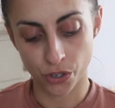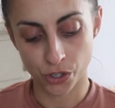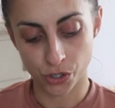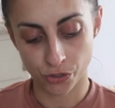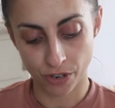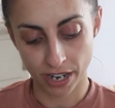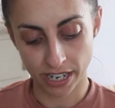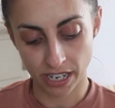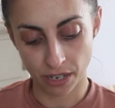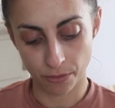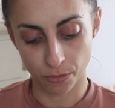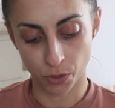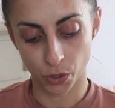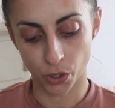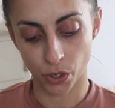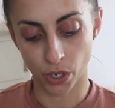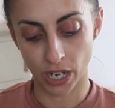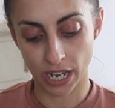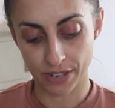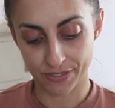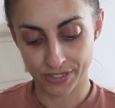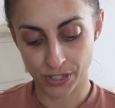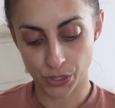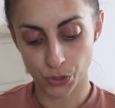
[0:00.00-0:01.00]
geranium oil,
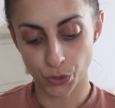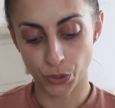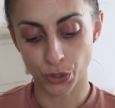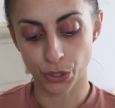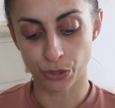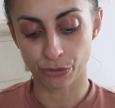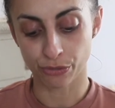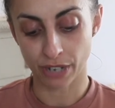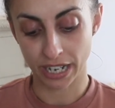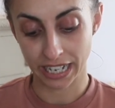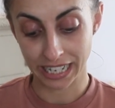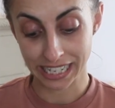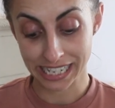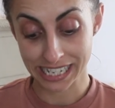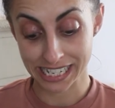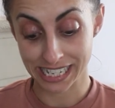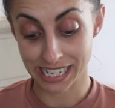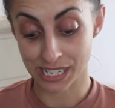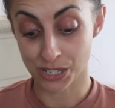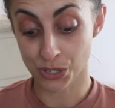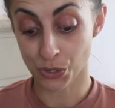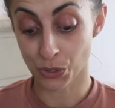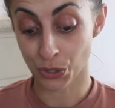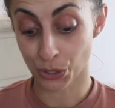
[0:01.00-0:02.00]
lavender oil,
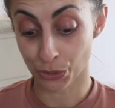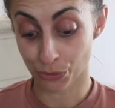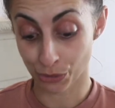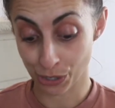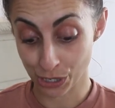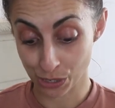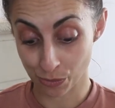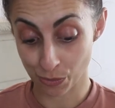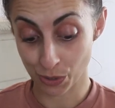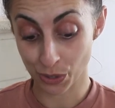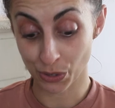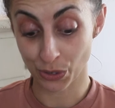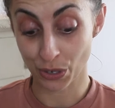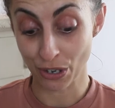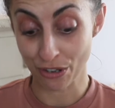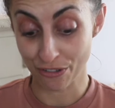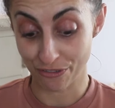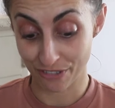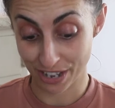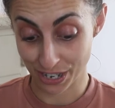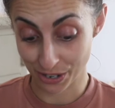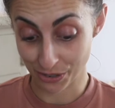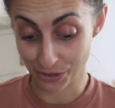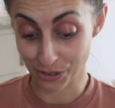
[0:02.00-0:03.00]
frankincense oil, rosemary oil,
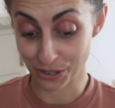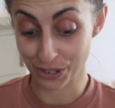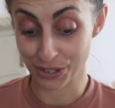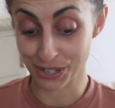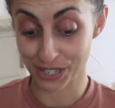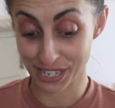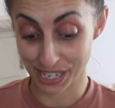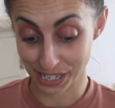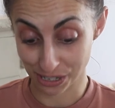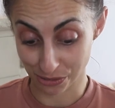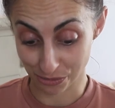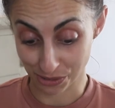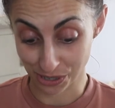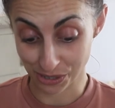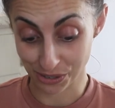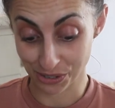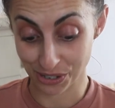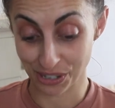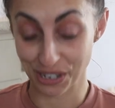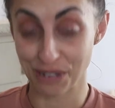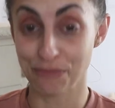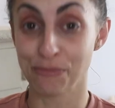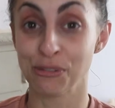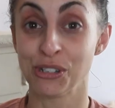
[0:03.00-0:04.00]
fennel oil, sandalwood
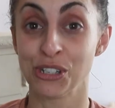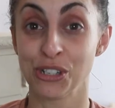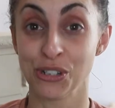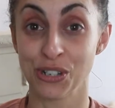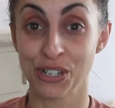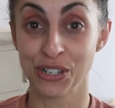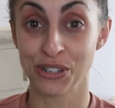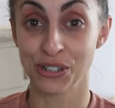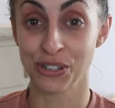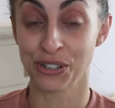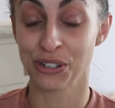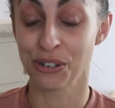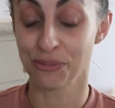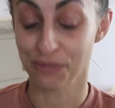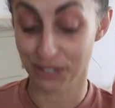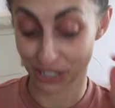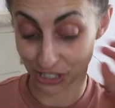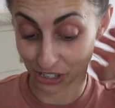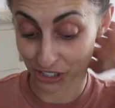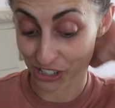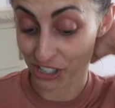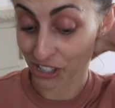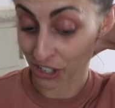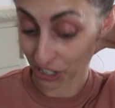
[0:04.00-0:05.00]
oil and patchouli oil. Oh my
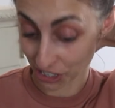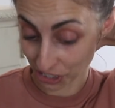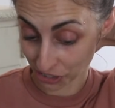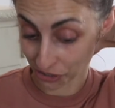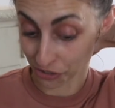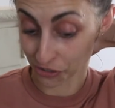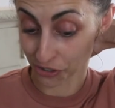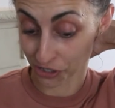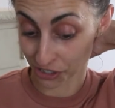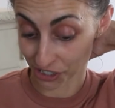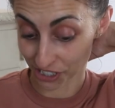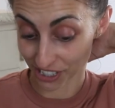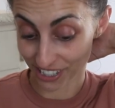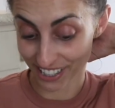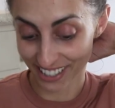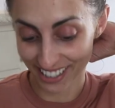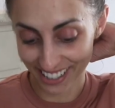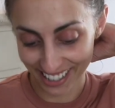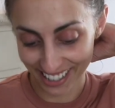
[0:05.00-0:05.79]
gosh, it's got a lot of oil.